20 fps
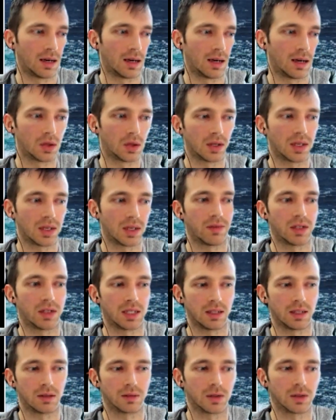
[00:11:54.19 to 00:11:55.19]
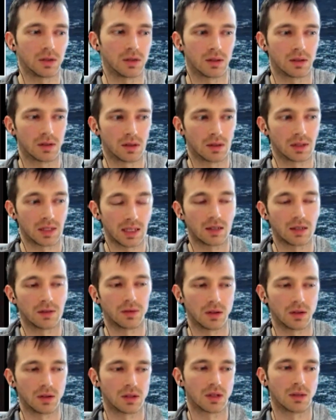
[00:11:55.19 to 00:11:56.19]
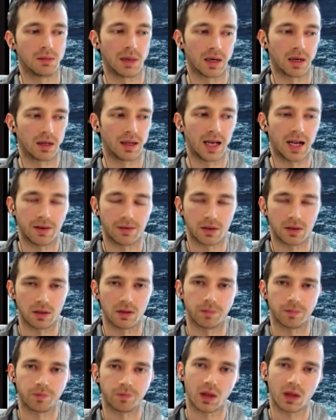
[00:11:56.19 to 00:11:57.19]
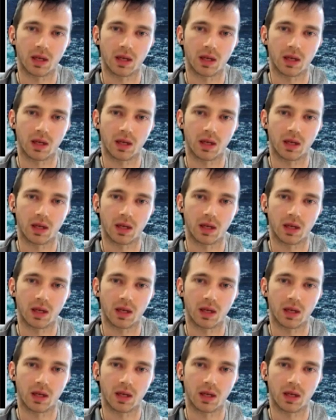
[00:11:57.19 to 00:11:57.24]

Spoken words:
you could have a data first, model after.